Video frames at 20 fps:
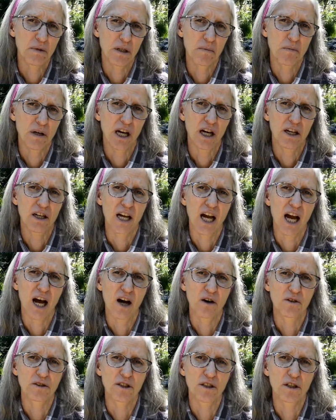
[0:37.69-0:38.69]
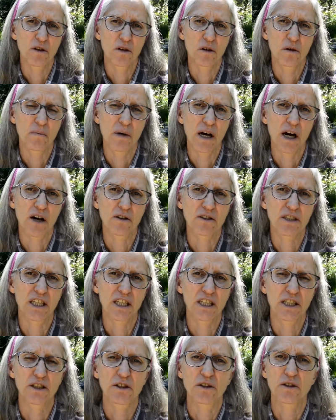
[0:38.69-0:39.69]
about how to go about
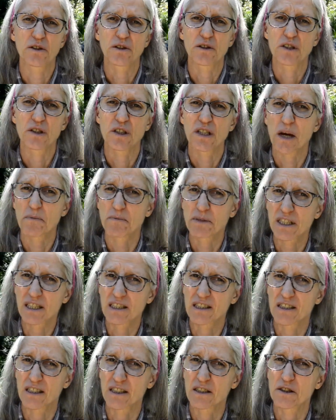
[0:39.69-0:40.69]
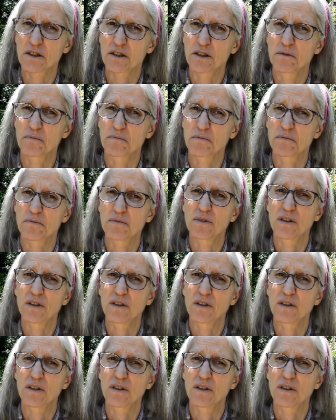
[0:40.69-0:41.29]
getting your septic system